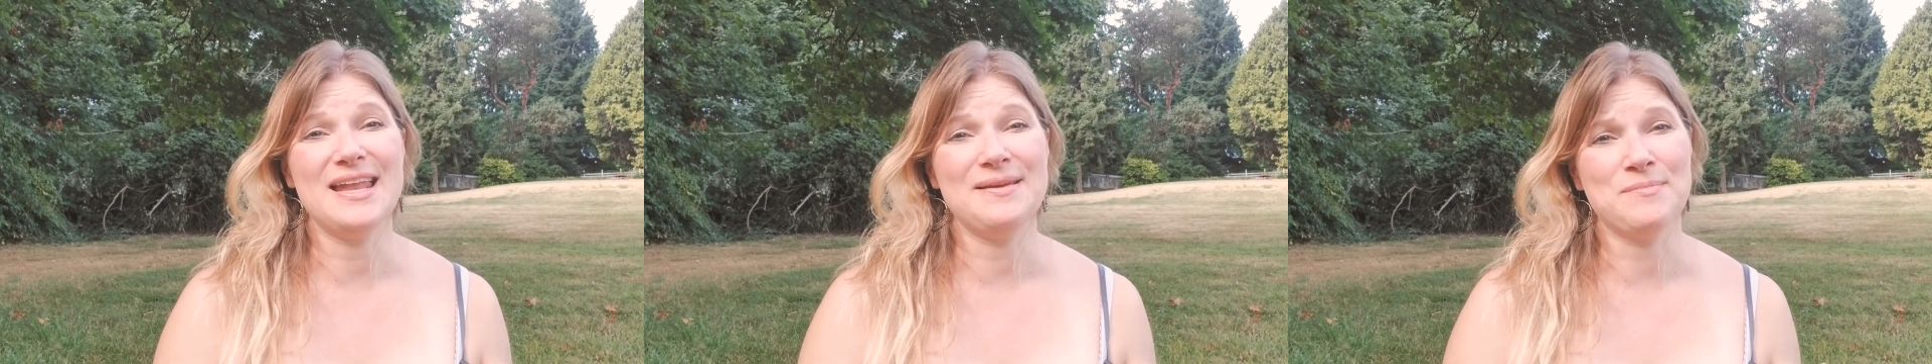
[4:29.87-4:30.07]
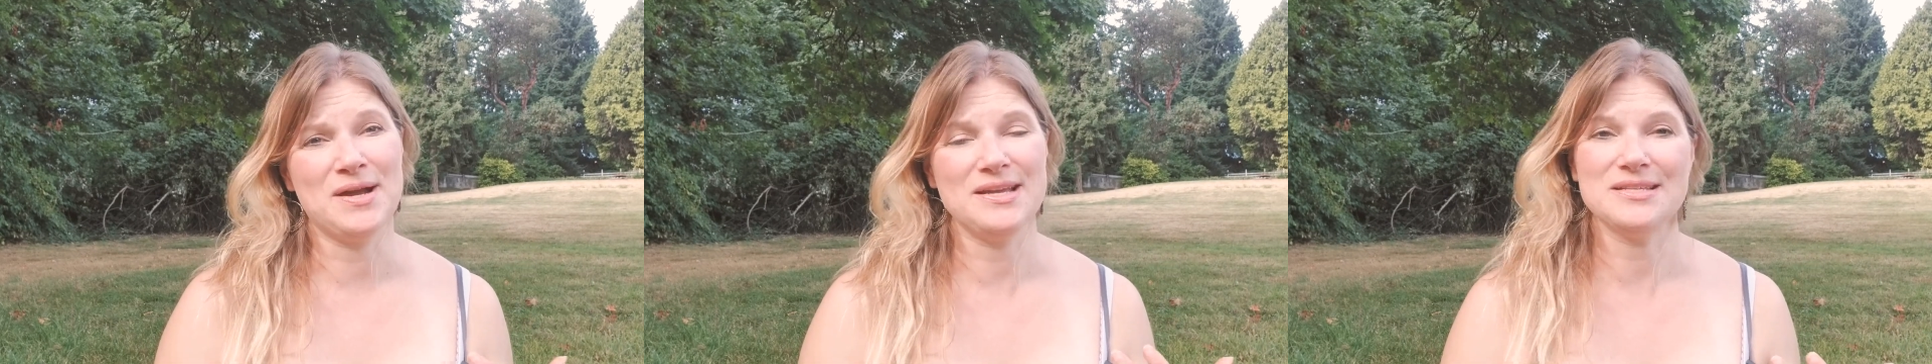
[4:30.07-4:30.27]

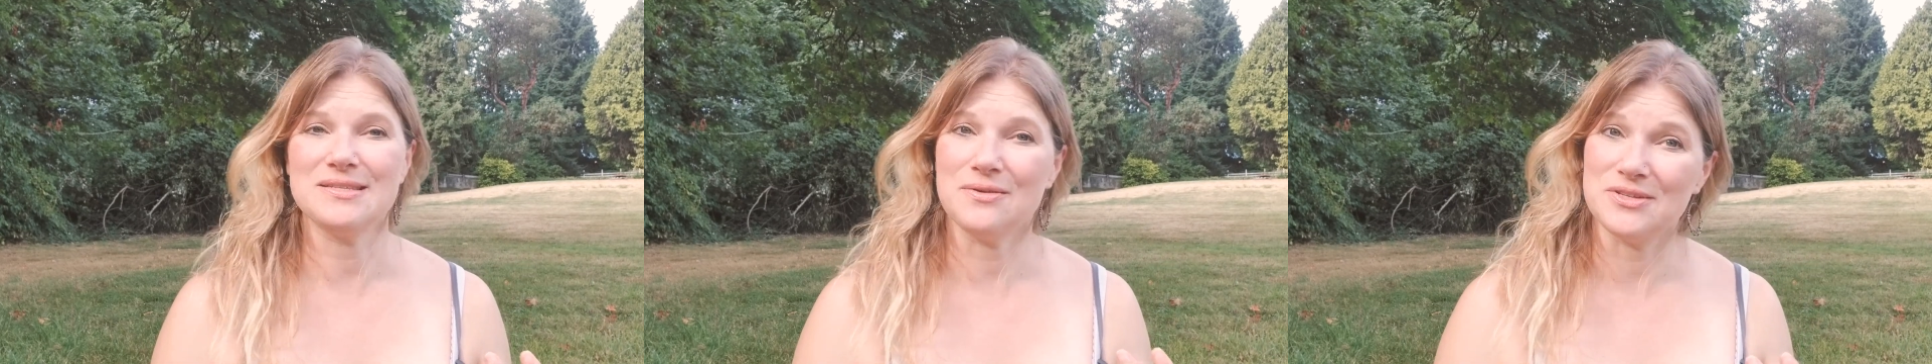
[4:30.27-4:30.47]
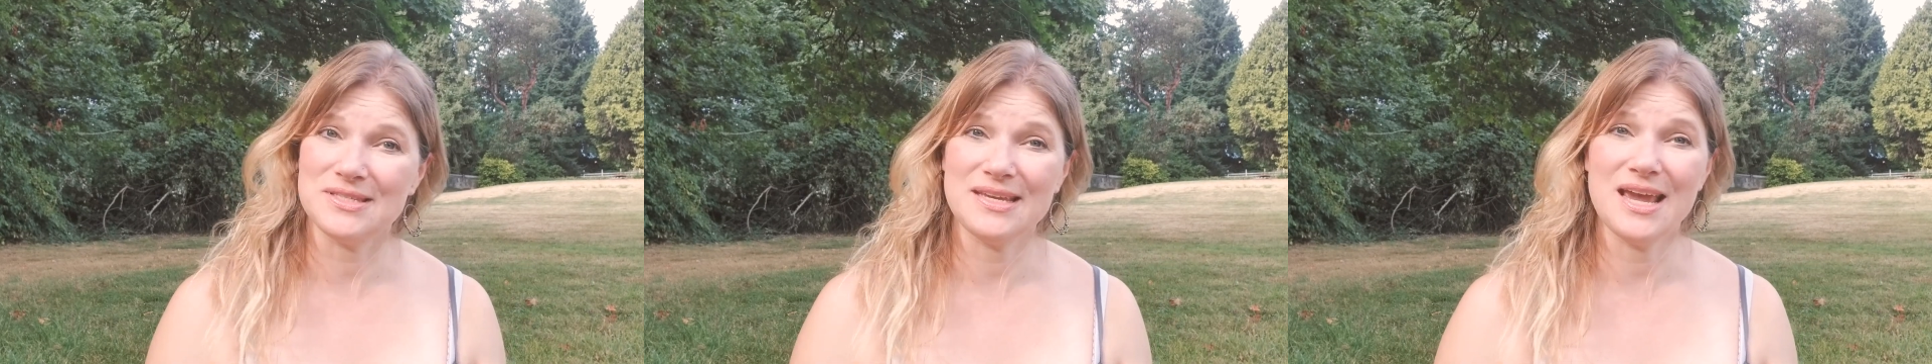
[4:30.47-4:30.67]
and my
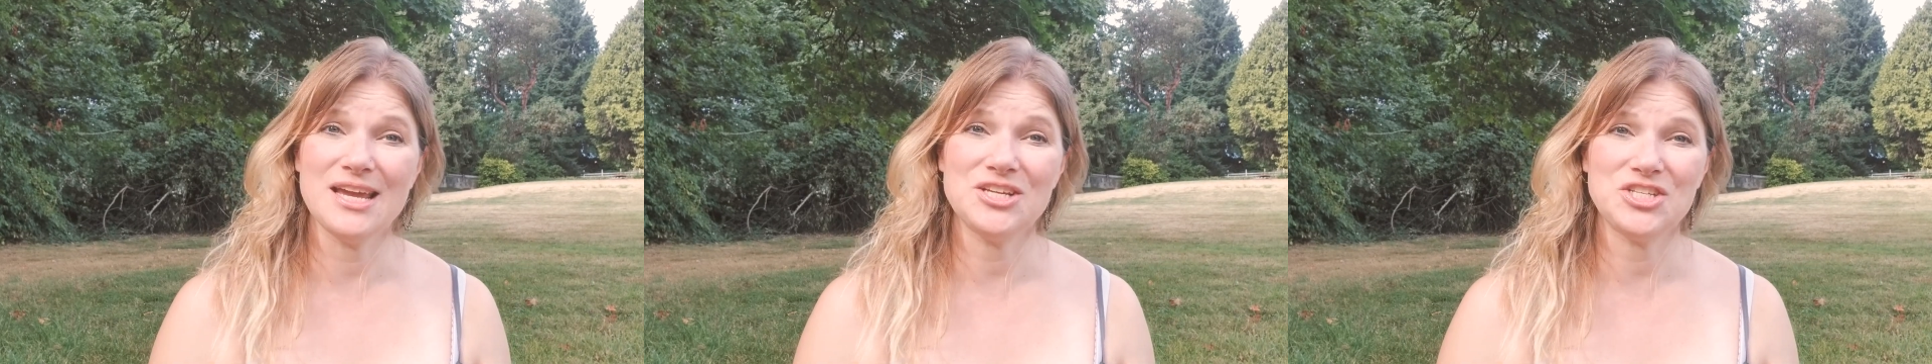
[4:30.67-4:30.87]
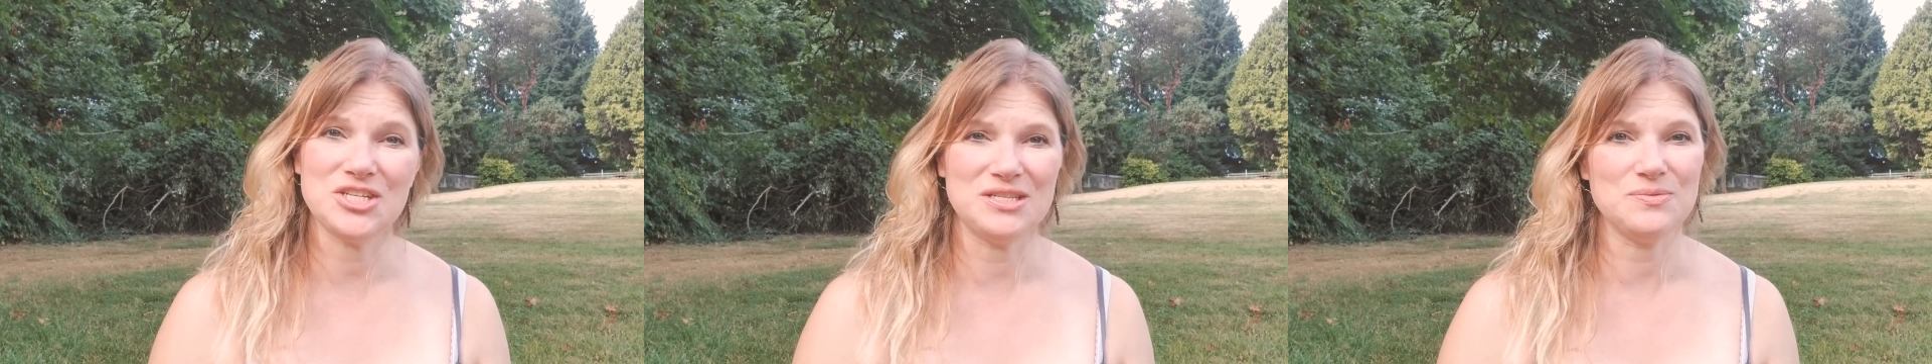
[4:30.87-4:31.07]

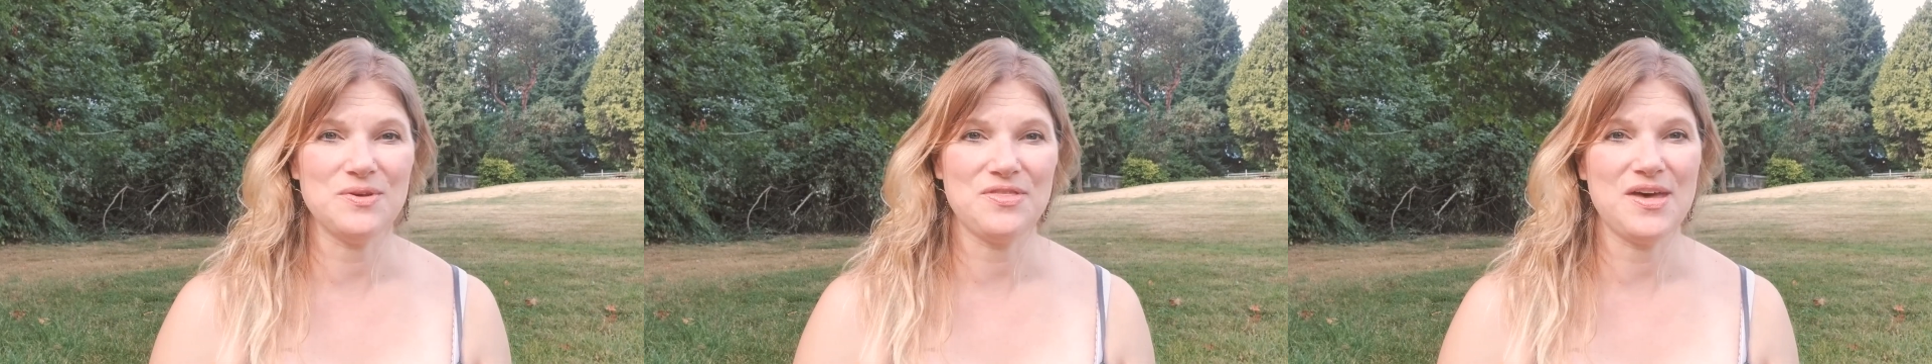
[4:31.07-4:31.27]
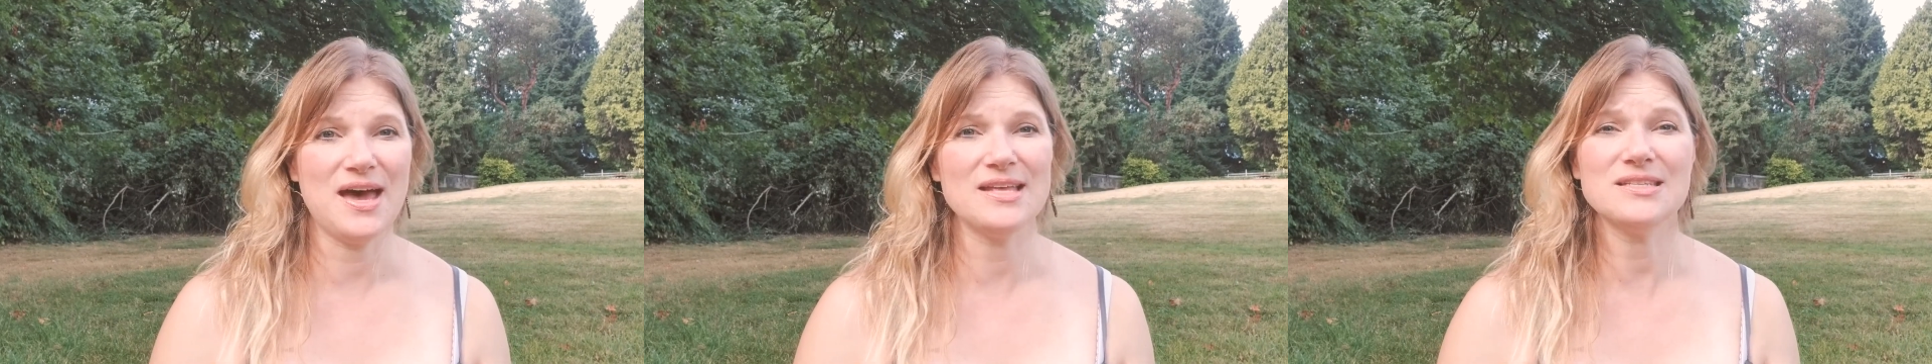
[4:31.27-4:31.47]
associations
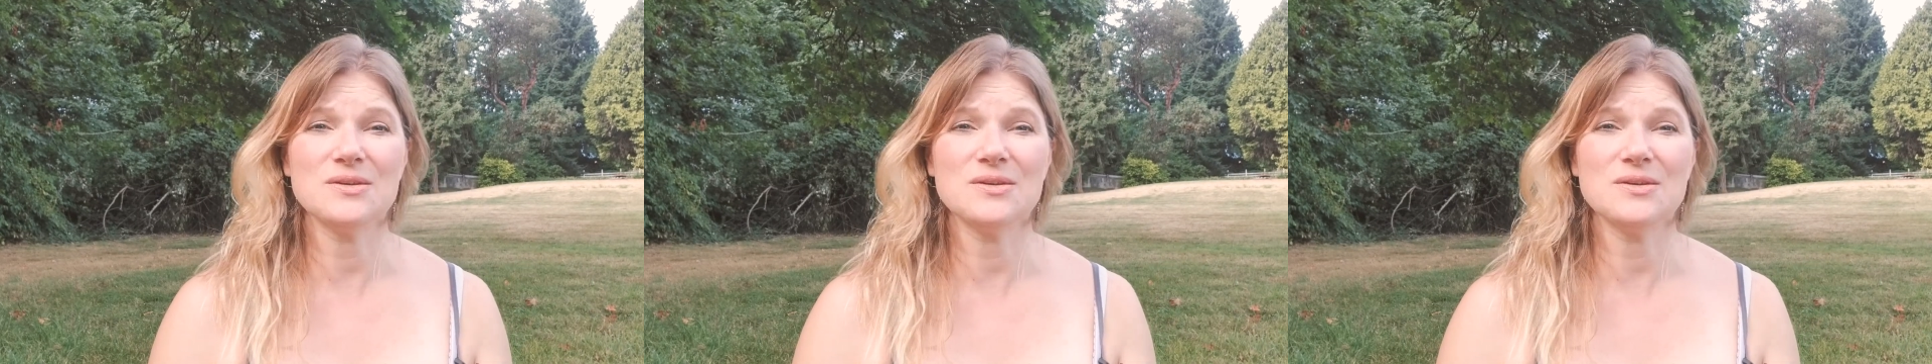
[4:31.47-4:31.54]
with that.